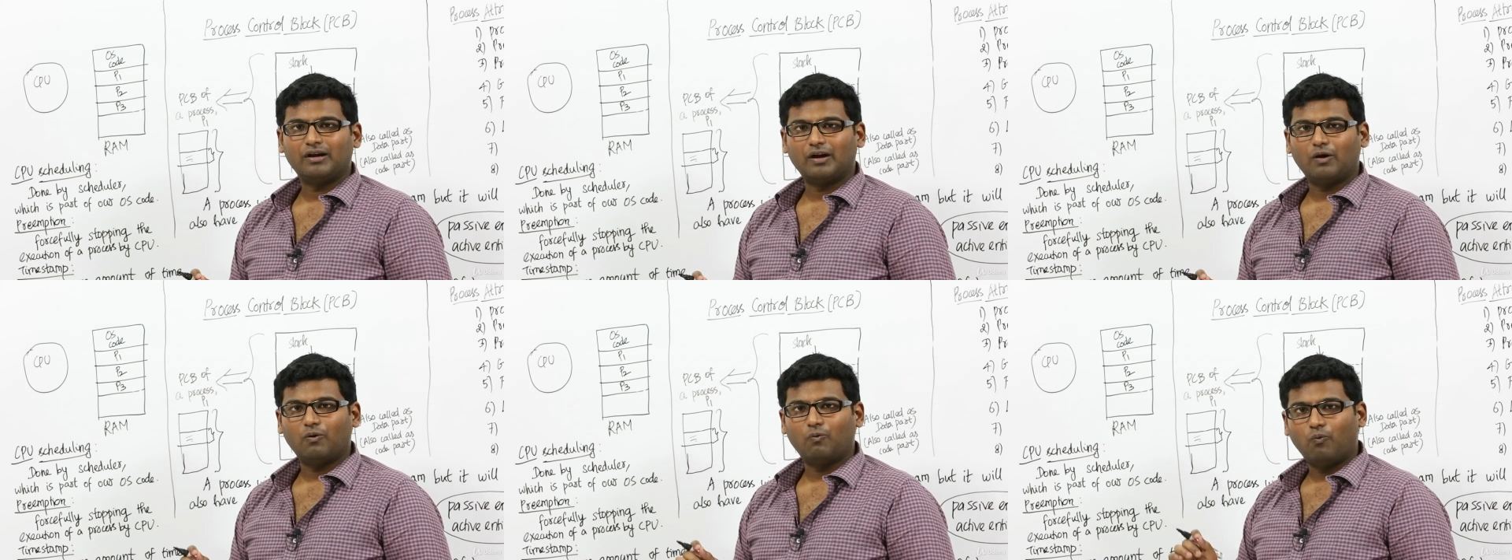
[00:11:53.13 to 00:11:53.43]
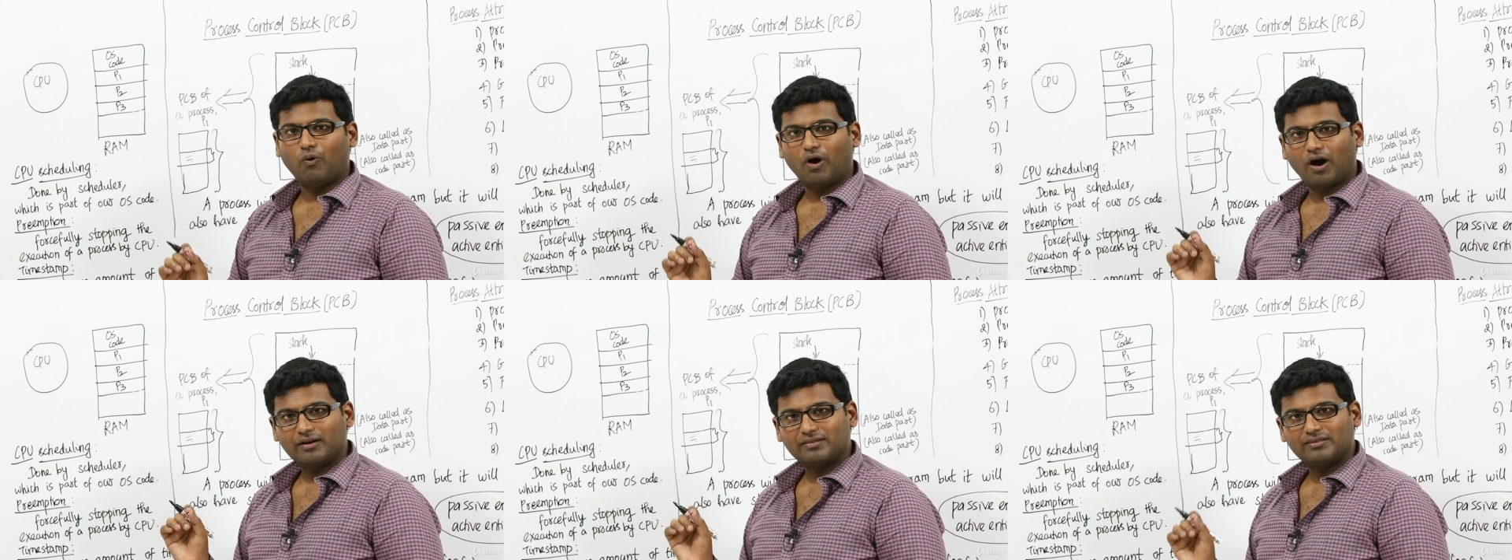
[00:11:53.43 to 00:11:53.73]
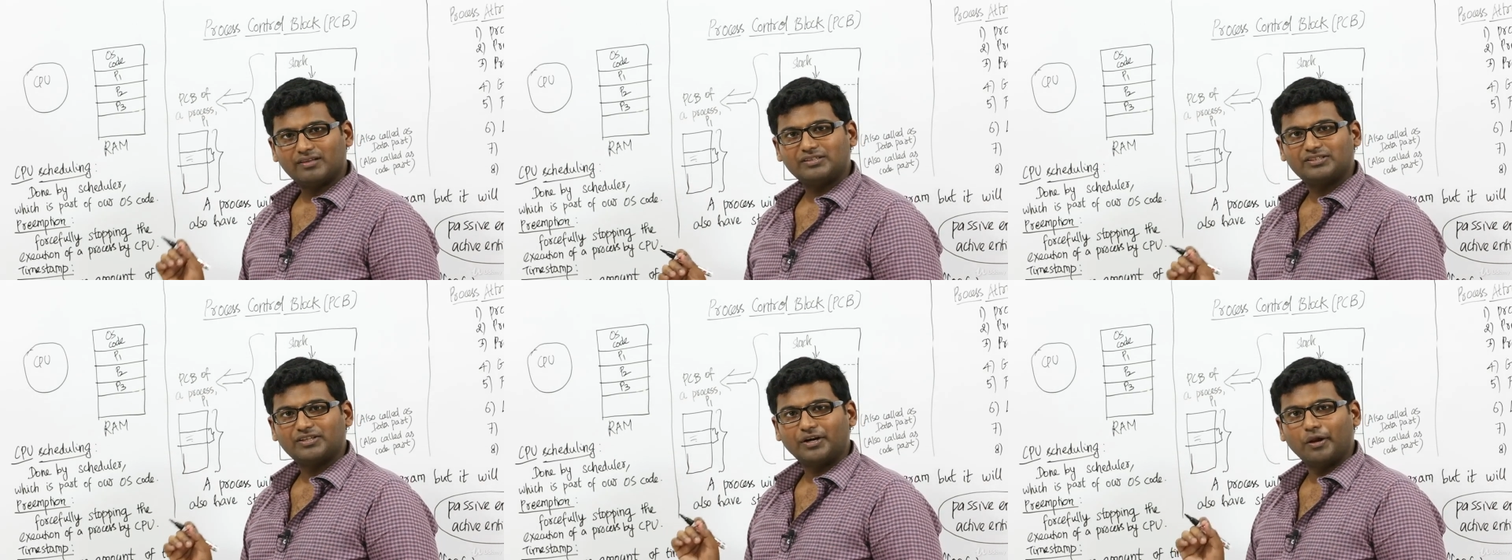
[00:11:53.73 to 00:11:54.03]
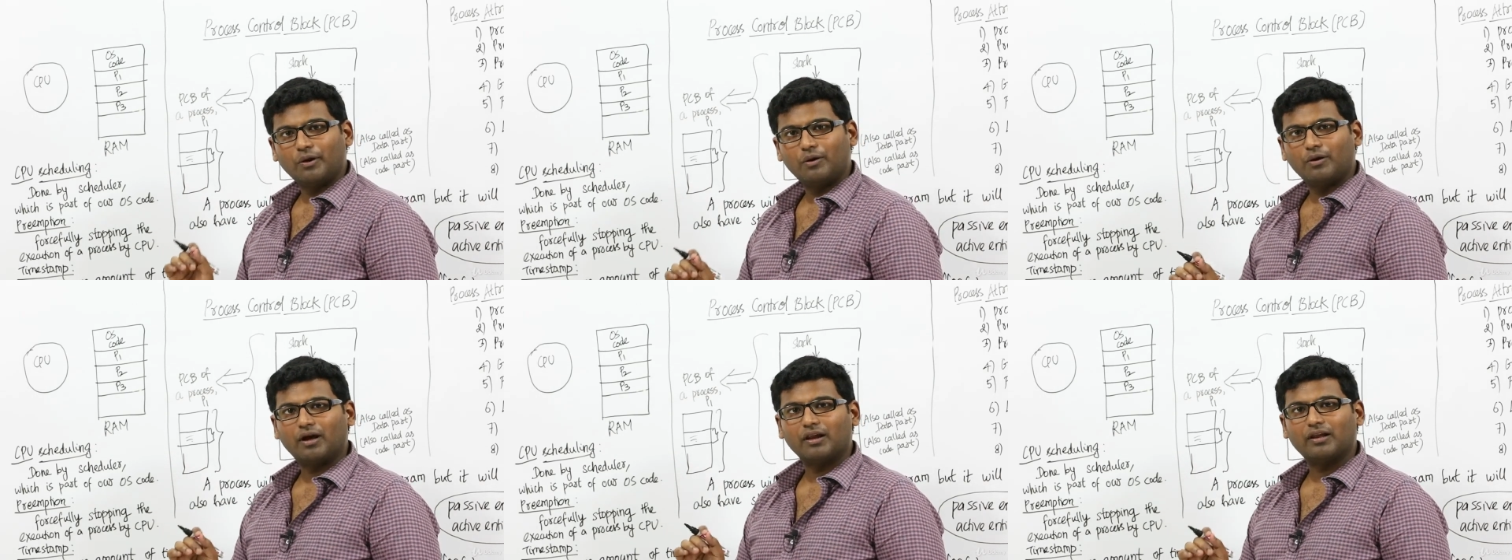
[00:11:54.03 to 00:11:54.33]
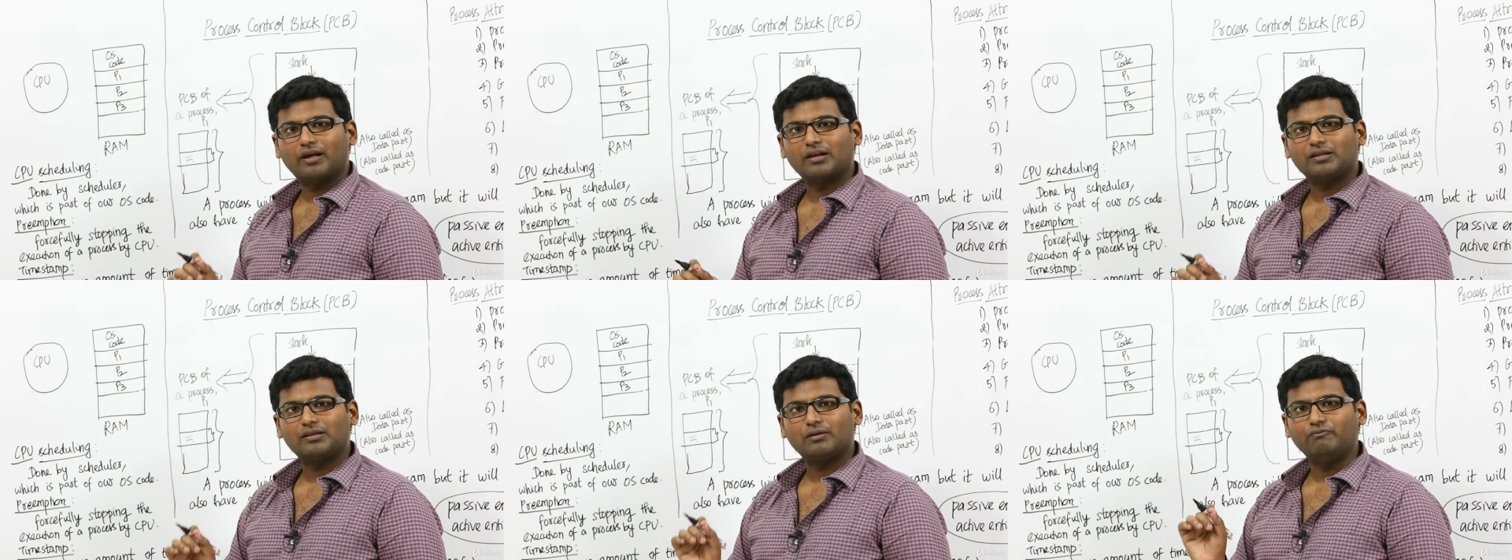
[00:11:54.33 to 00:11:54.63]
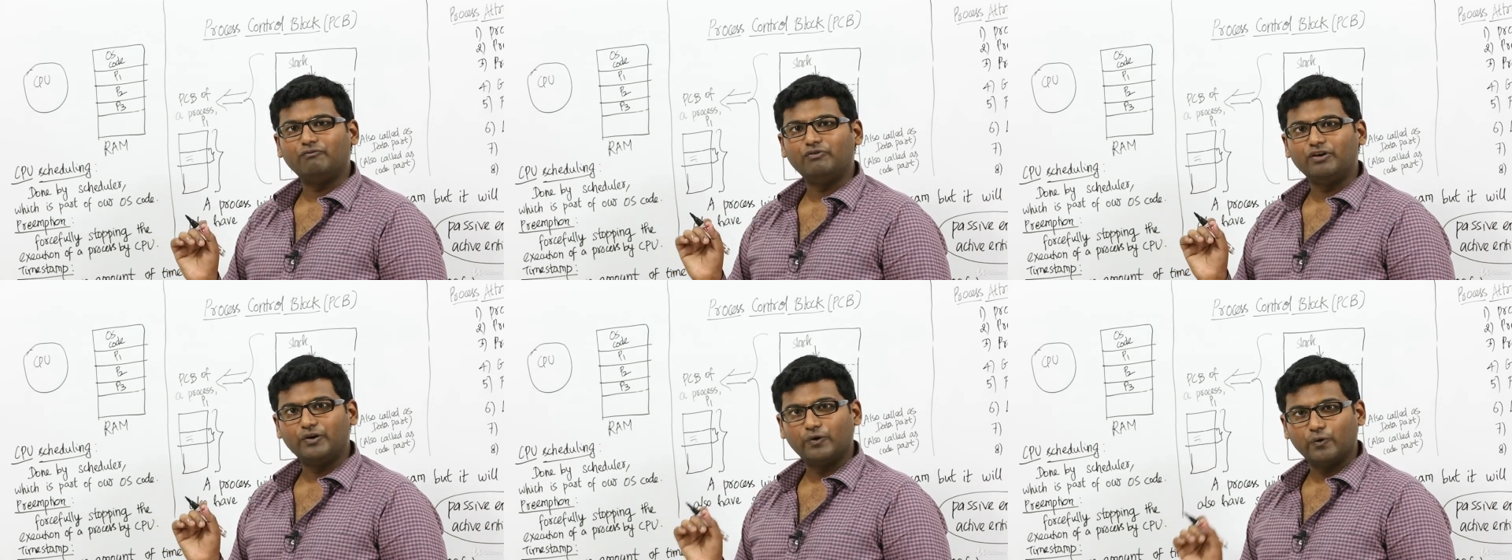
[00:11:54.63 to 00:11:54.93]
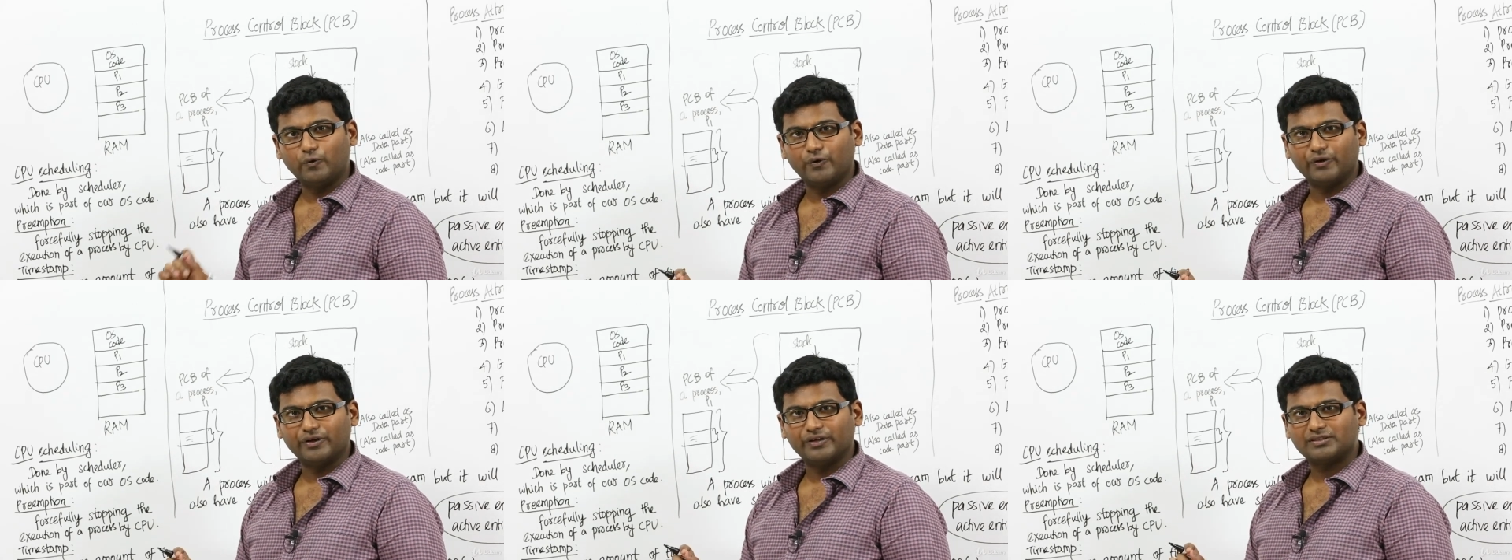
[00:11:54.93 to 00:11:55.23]
Now what this scheduling algorithm will
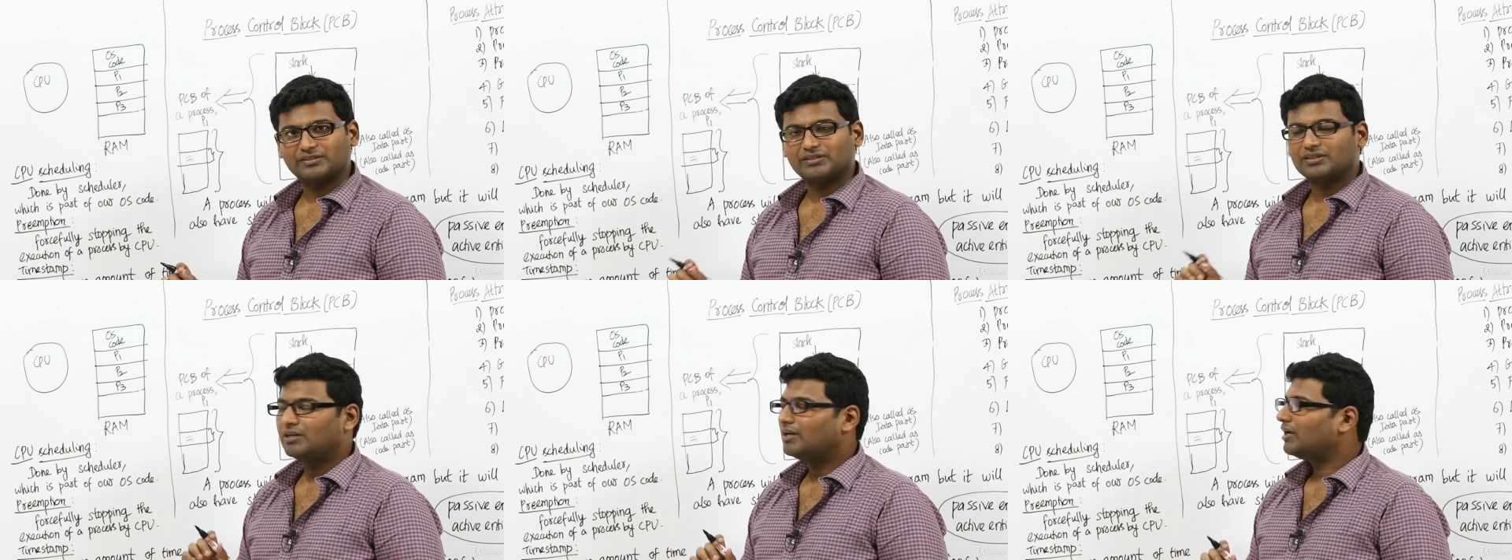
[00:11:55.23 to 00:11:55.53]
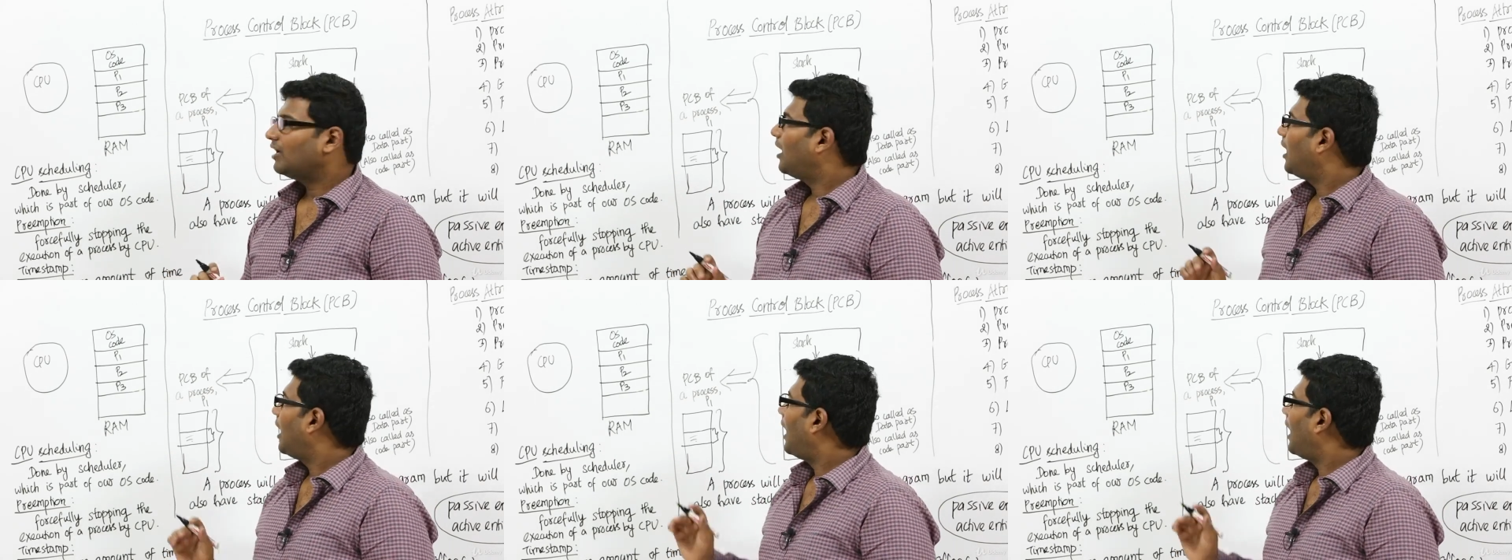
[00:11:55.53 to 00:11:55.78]
do is,